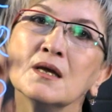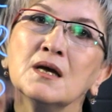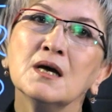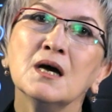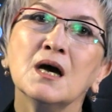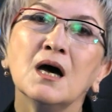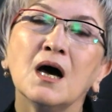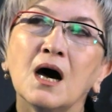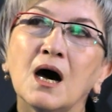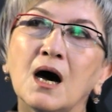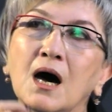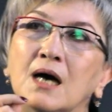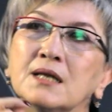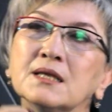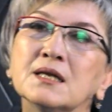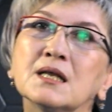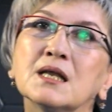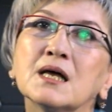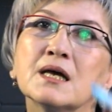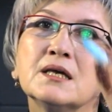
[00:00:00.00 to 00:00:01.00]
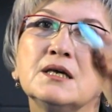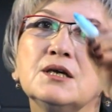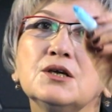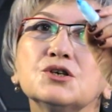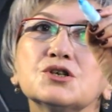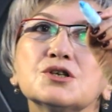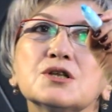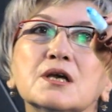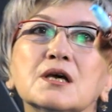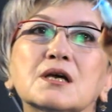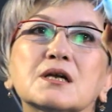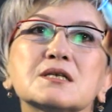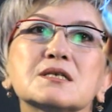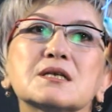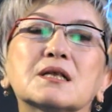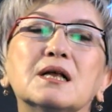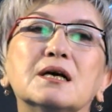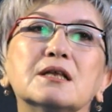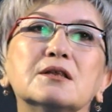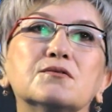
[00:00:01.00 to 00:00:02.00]
In the same way, I break down the
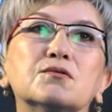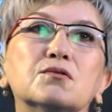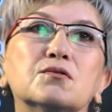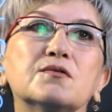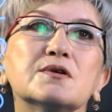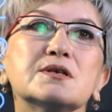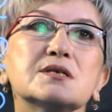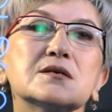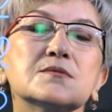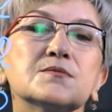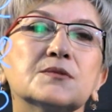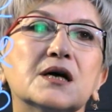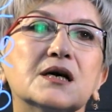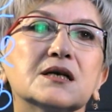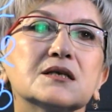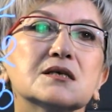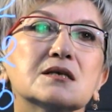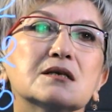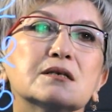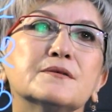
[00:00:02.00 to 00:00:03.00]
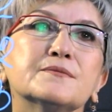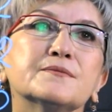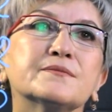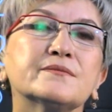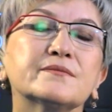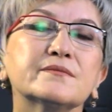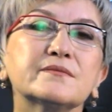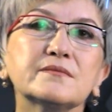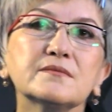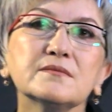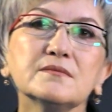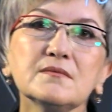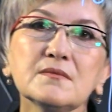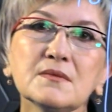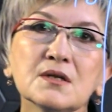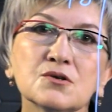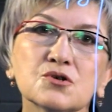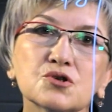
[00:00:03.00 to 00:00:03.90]
number 18 into its factors.